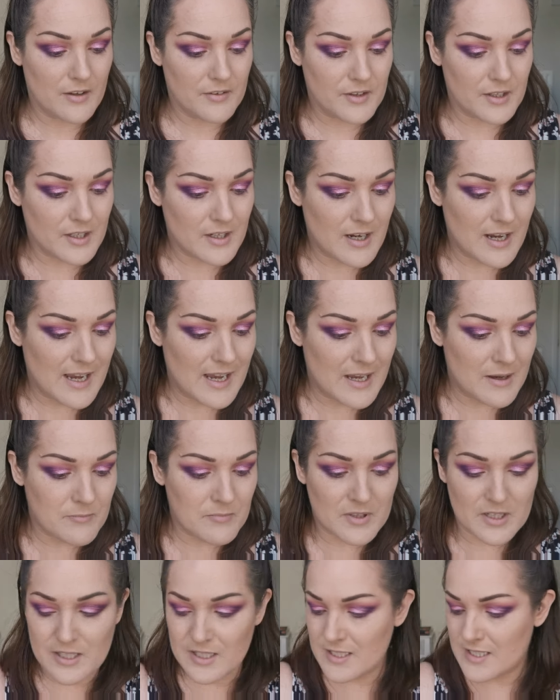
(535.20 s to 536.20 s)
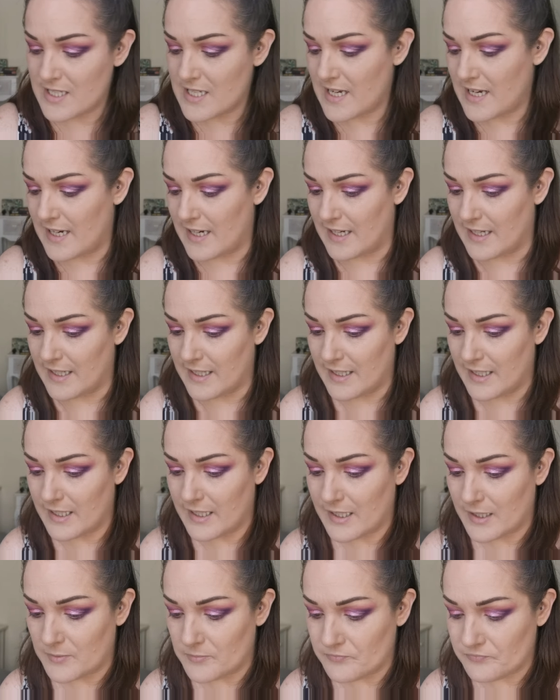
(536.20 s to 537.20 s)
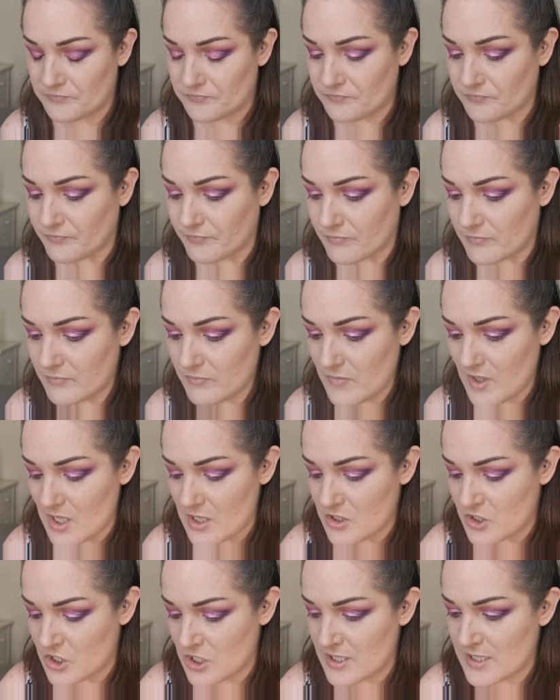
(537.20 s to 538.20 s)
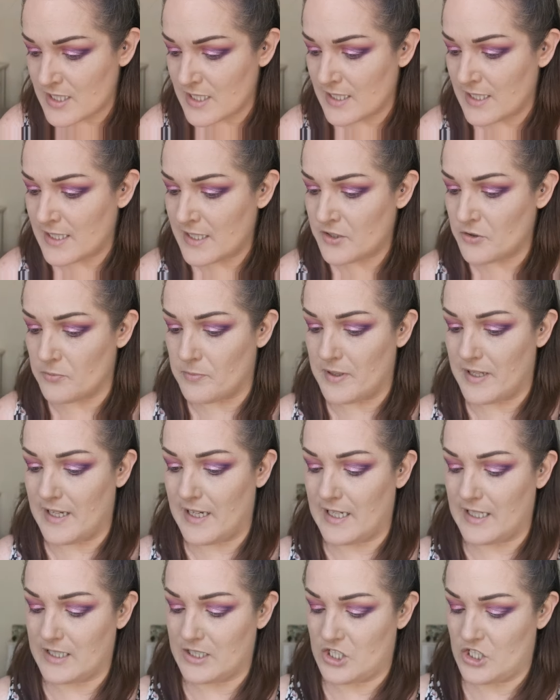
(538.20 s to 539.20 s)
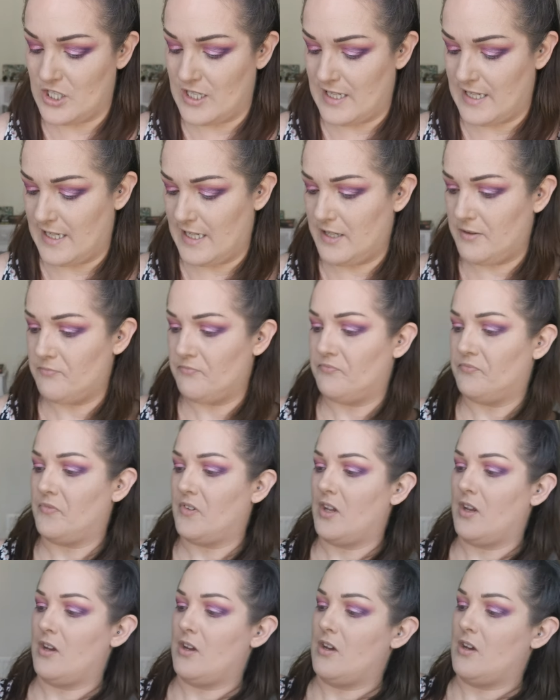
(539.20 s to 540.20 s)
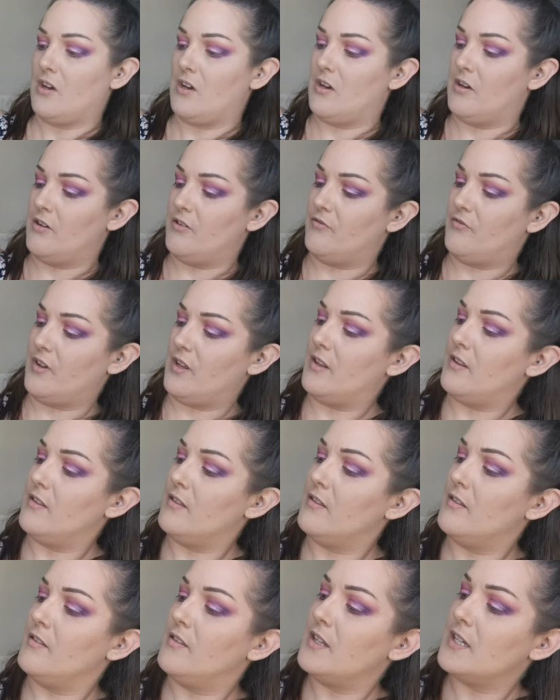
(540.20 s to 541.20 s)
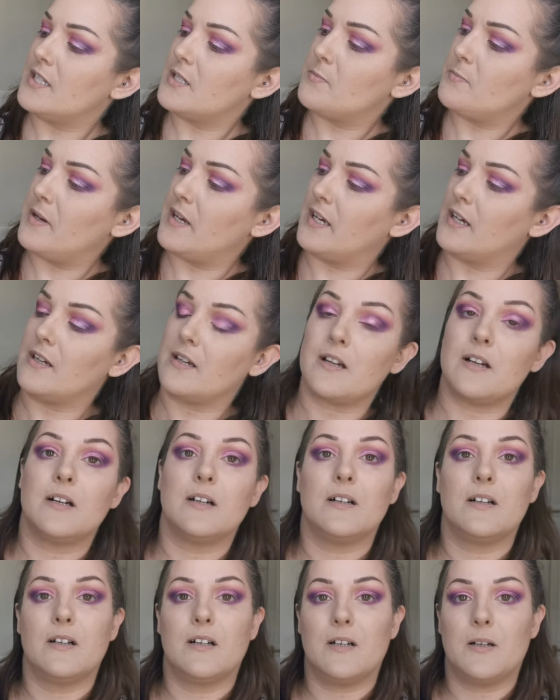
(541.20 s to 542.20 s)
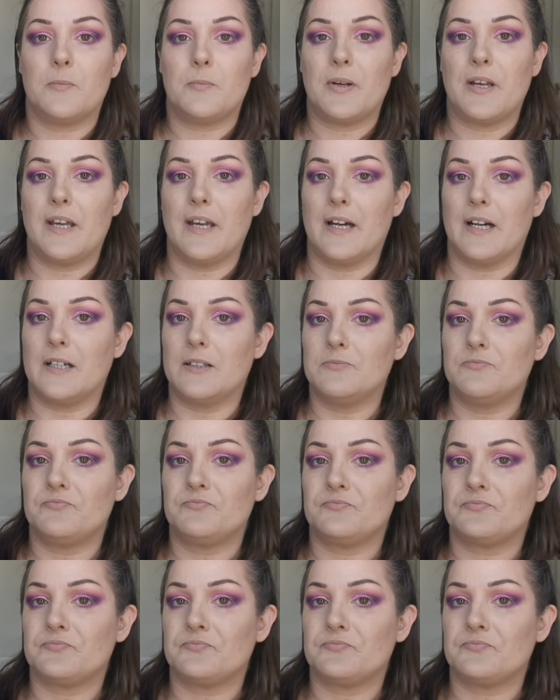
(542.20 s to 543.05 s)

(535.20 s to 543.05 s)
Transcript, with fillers: I think I am going to take just a little bit actually of this pink up here